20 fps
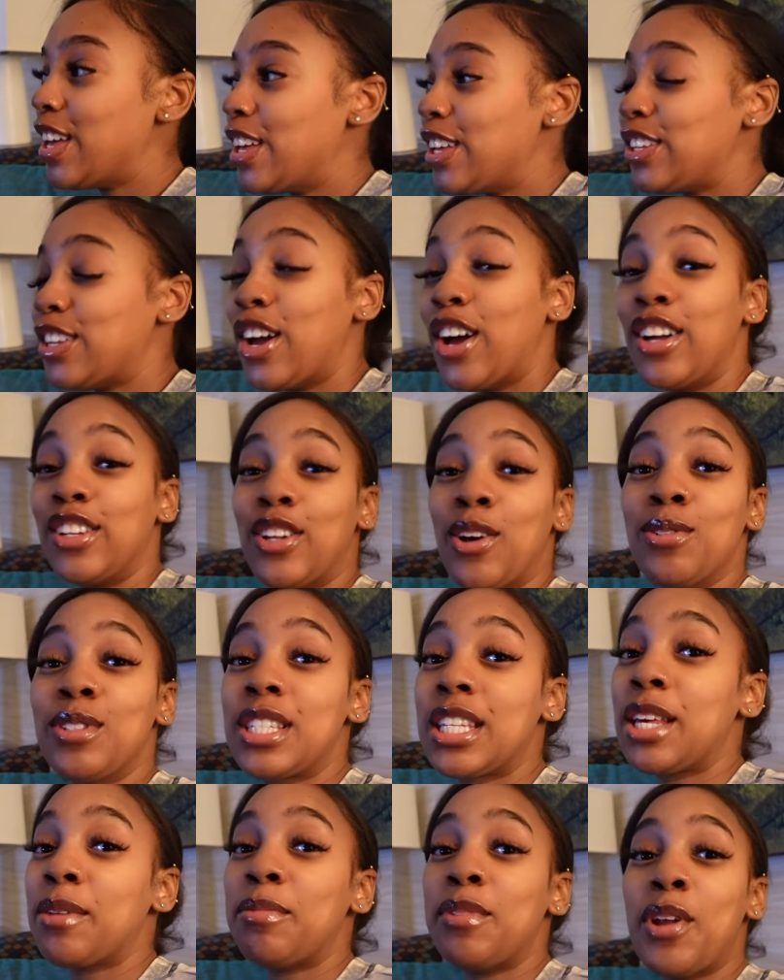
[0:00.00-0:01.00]
Y'all don't
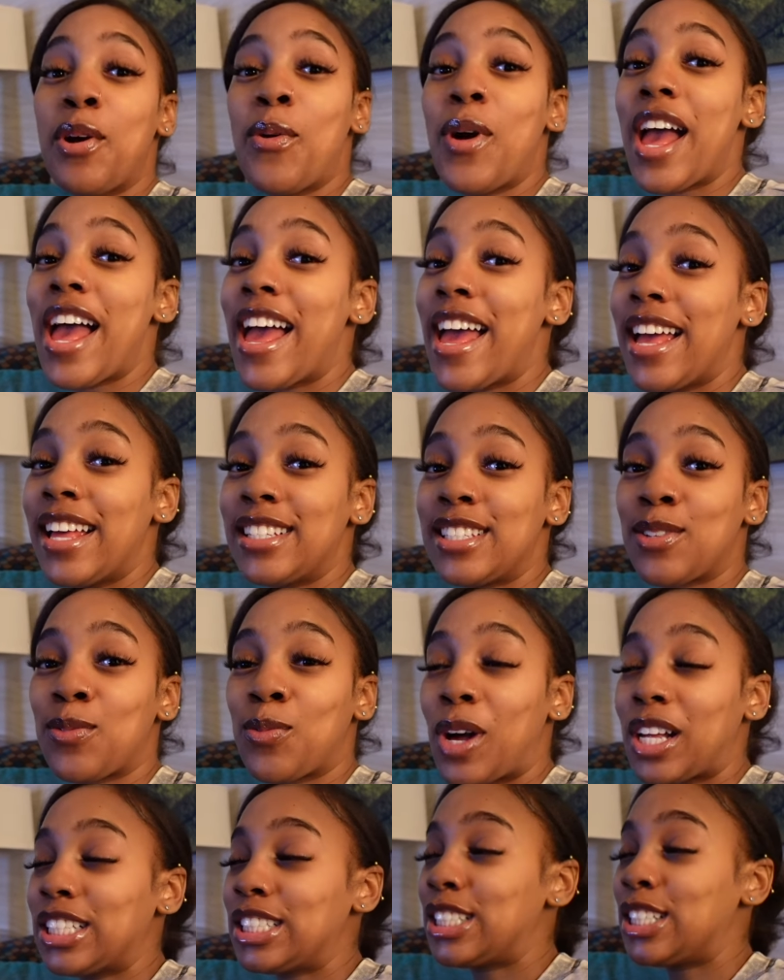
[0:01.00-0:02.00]
skip no ads.
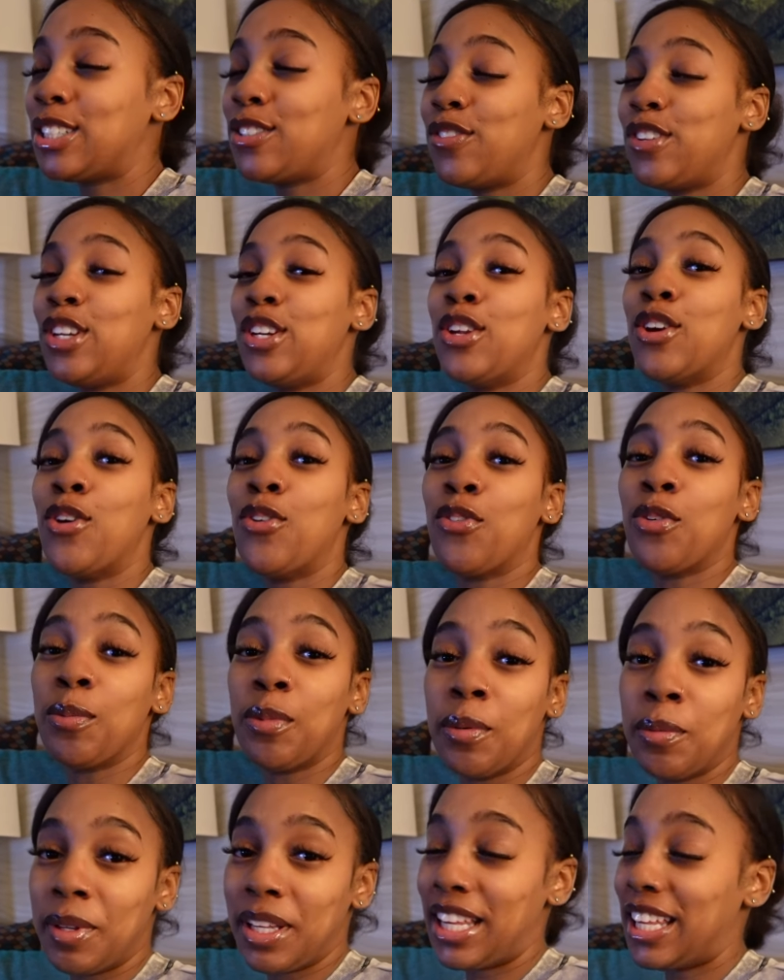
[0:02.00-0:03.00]
Watch this video from
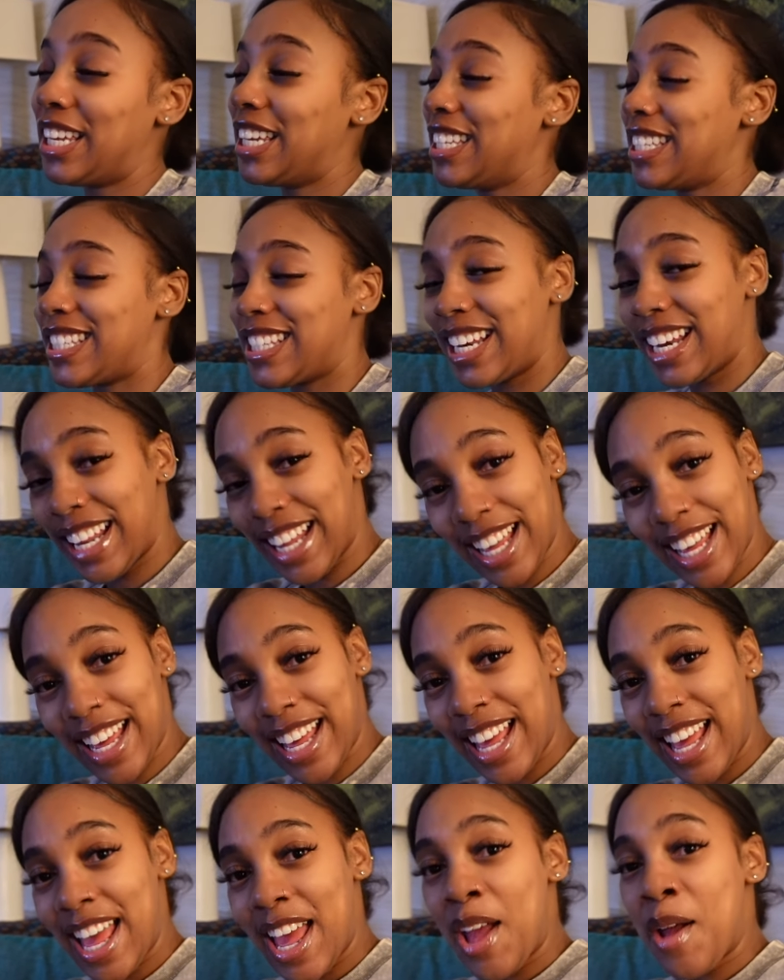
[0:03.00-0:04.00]
the beginning to the
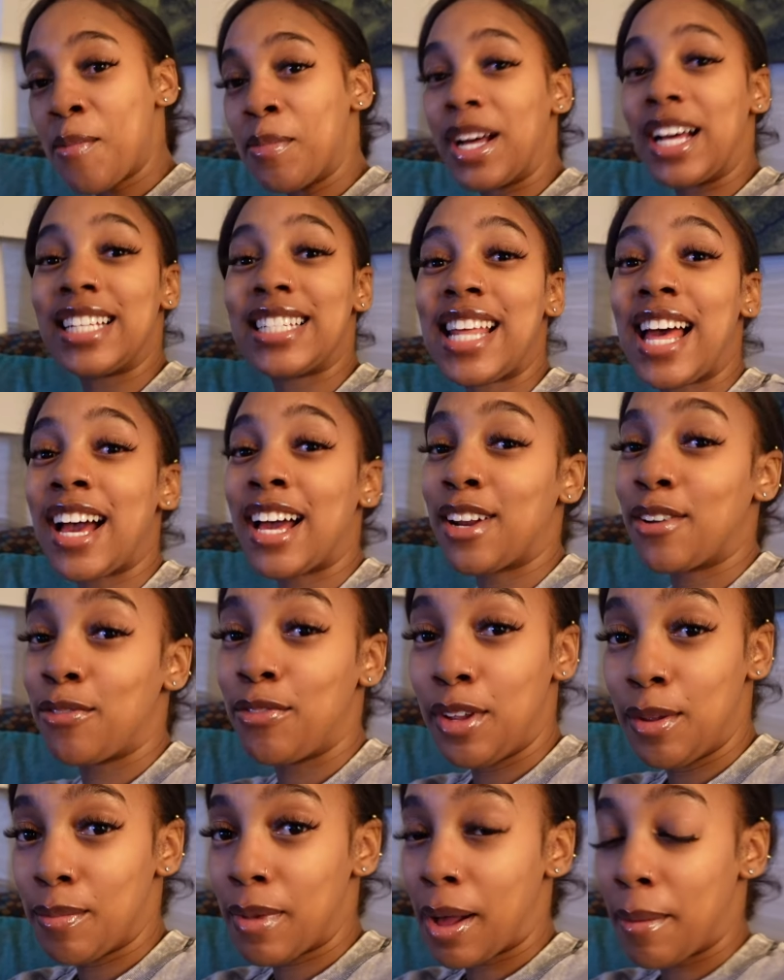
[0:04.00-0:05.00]
end because I gotta
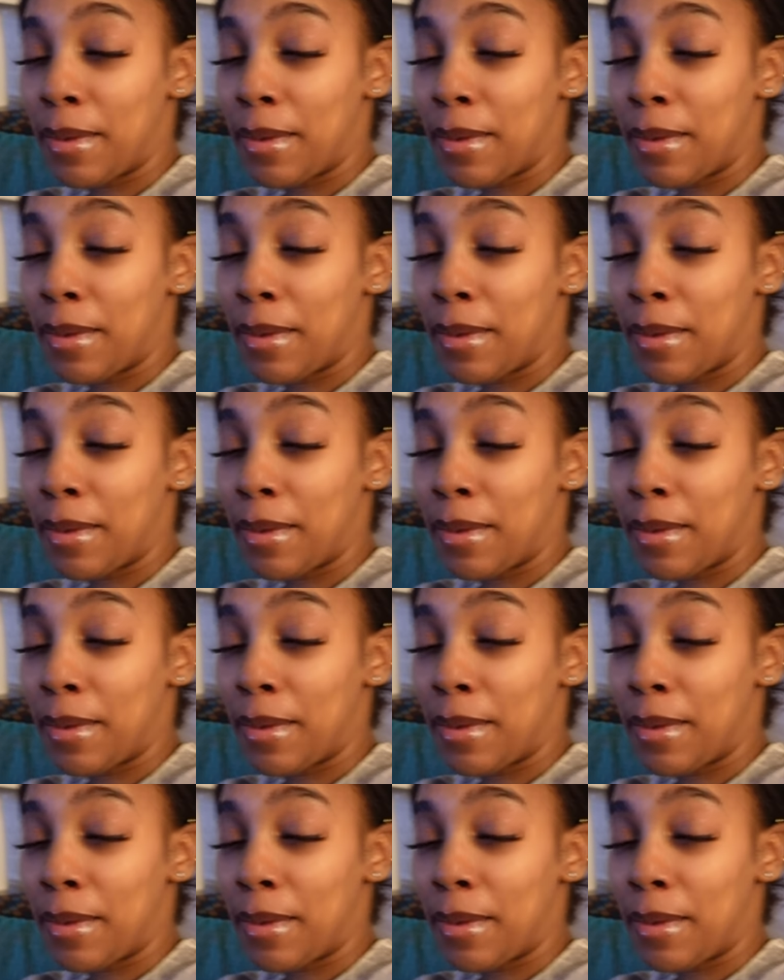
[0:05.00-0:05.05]
feed my